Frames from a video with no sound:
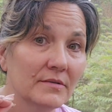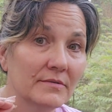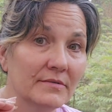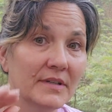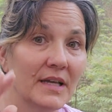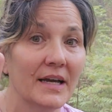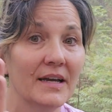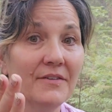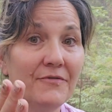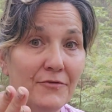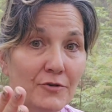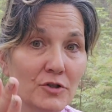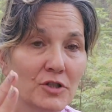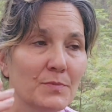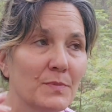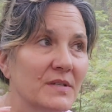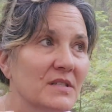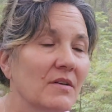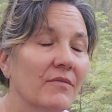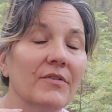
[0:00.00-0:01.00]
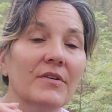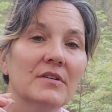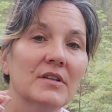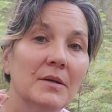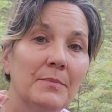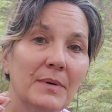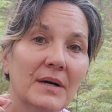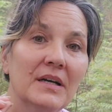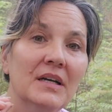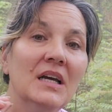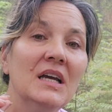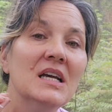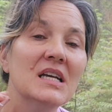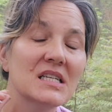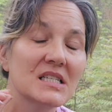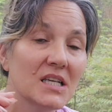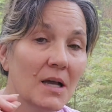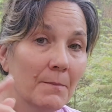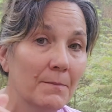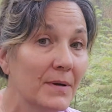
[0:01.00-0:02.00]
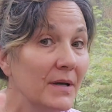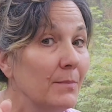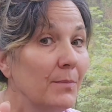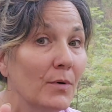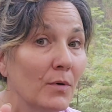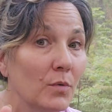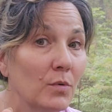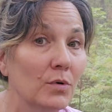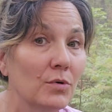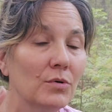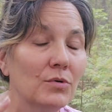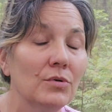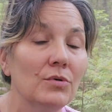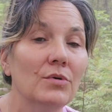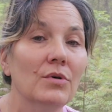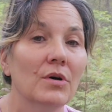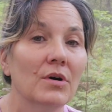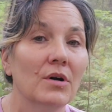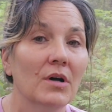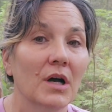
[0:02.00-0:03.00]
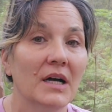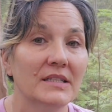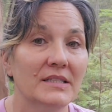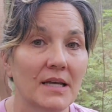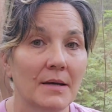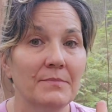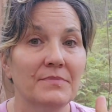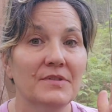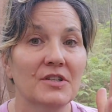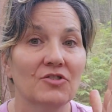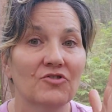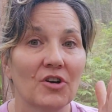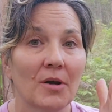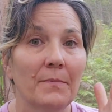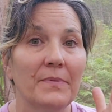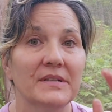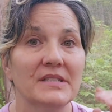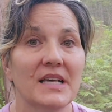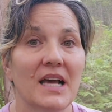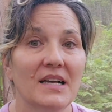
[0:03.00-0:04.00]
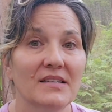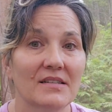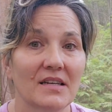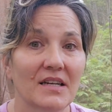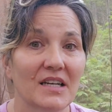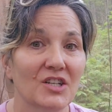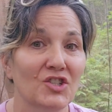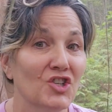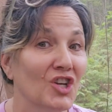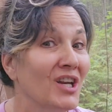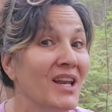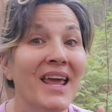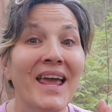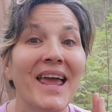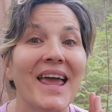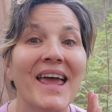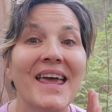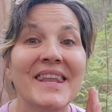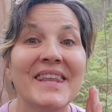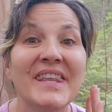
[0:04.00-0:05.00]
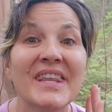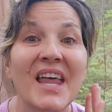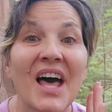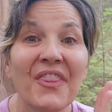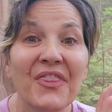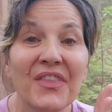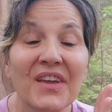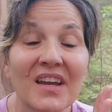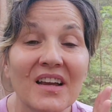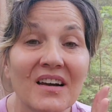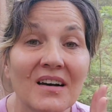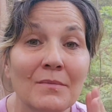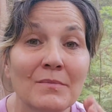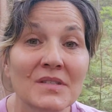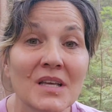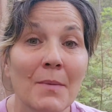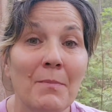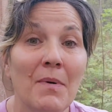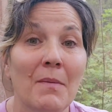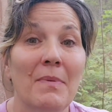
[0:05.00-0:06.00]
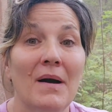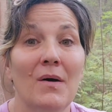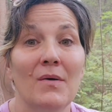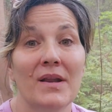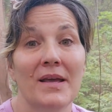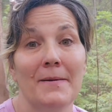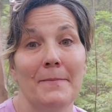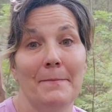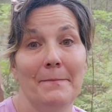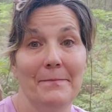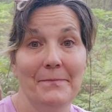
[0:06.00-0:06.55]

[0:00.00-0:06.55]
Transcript: not if you specifically, but some people will Google attempted Trump assassination and nothing comes up about it,